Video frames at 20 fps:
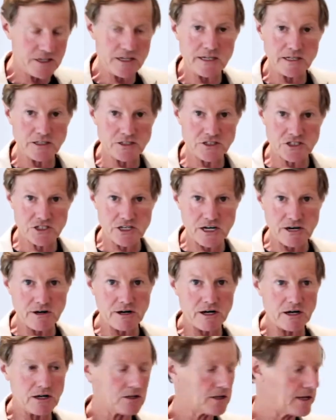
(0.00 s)
It's
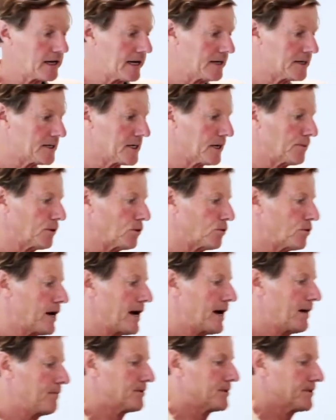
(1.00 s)
sterile and double
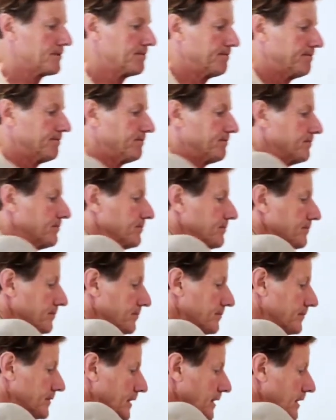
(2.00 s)
wrapped.
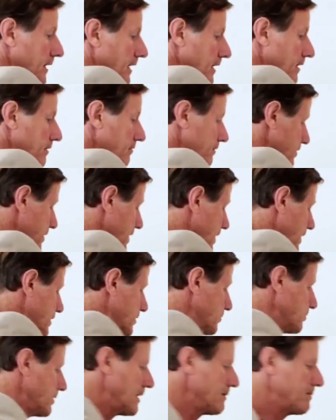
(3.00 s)
That is
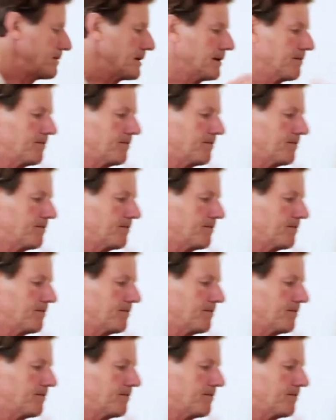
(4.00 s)
outer wrapping.